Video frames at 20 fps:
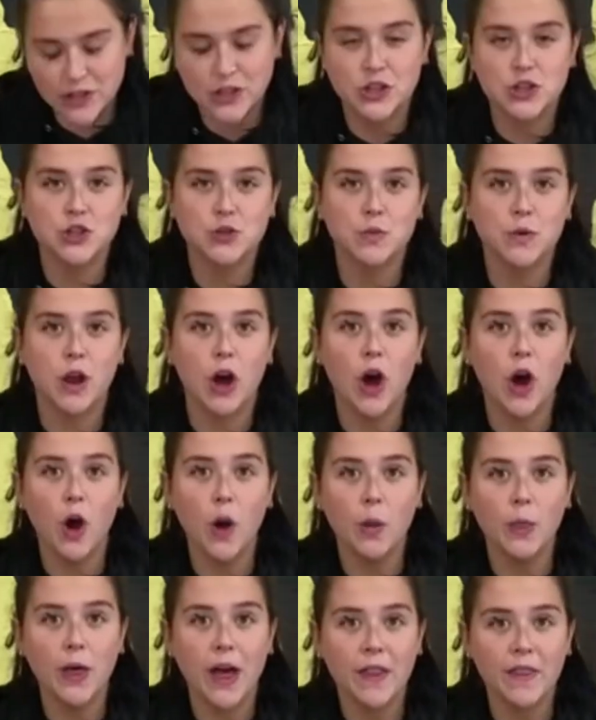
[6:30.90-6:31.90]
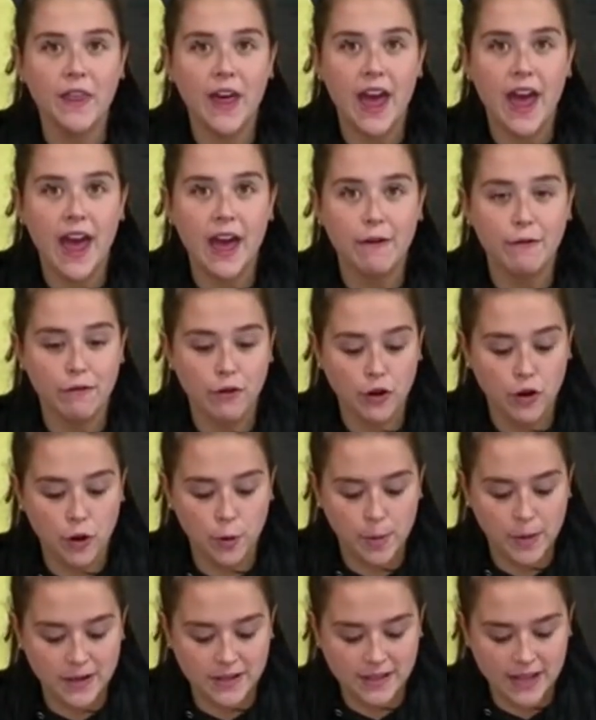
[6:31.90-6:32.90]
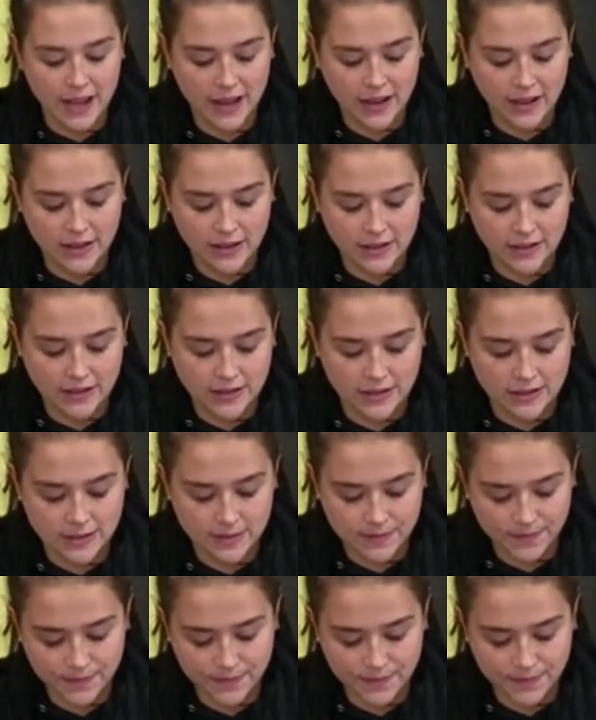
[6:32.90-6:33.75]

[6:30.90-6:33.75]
you just want to hold that there for a couple of seconds.